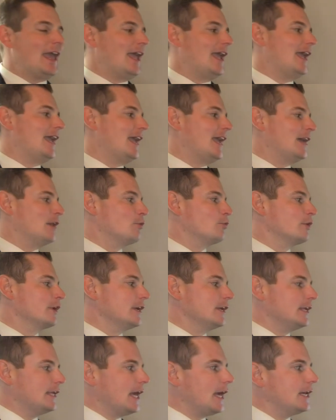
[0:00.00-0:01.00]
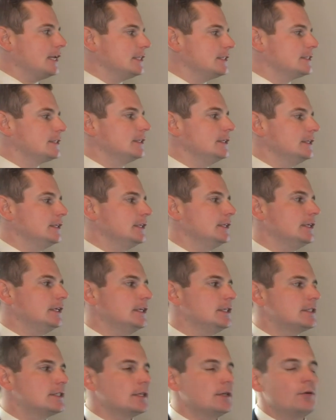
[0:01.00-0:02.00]
And we're going to get
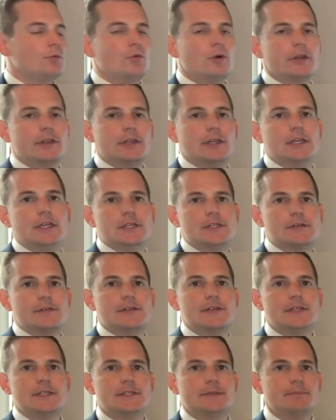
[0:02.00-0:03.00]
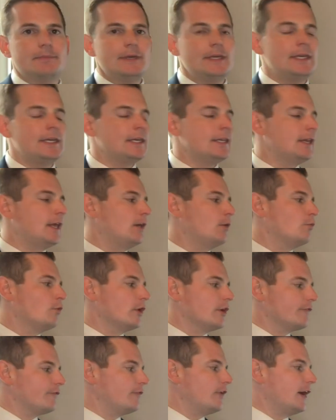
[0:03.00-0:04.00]
into what each of these mean and
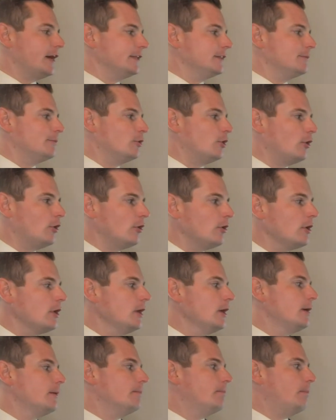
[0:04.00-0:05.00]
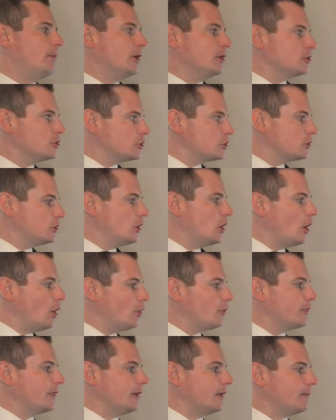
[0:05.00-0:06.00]
where to find them all. But just
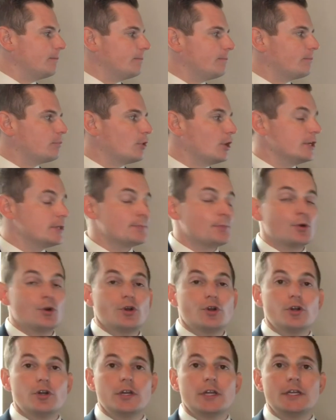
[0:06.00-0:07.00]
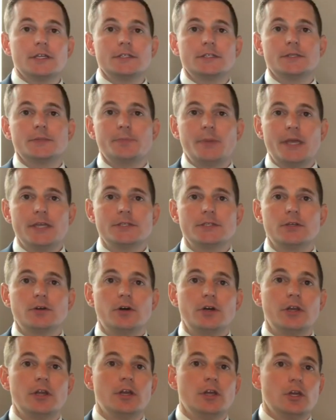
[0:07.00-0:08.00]
know that price per earnings is based
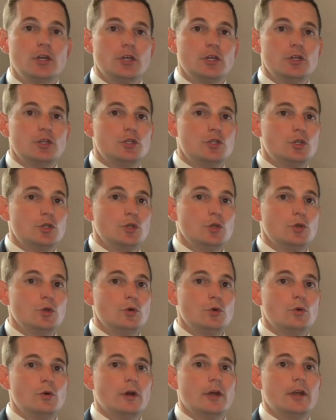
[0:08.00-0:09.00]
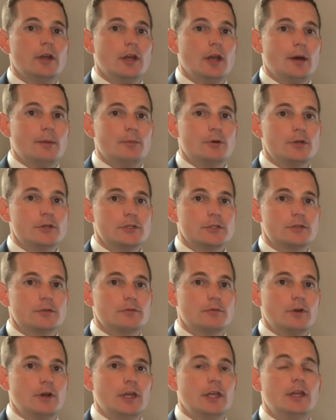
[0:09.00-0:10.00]
on two
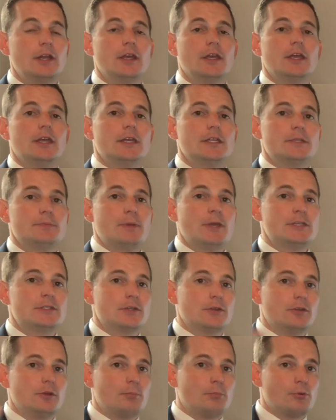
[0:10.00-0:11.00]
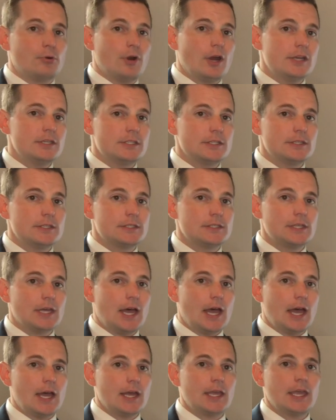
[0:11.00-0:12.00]
numbers, right? It's based on the price of the
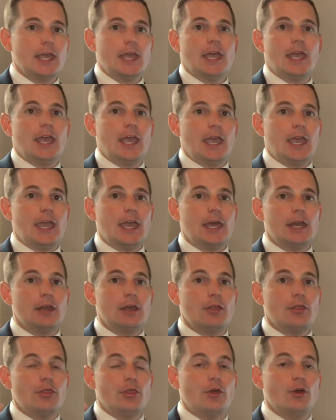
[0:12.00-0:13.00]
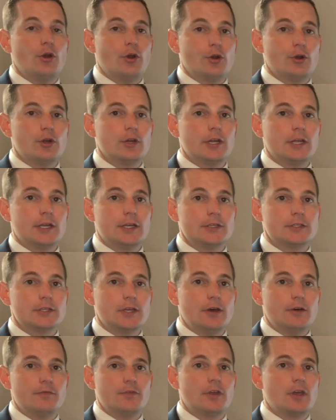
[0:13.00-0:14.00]
stock and the
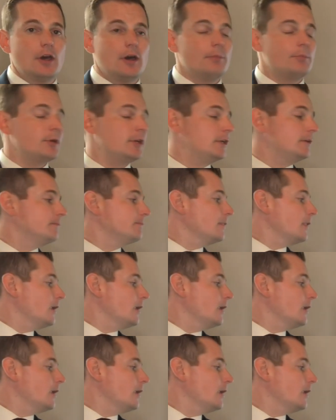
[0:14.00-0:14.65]
earnings of the company.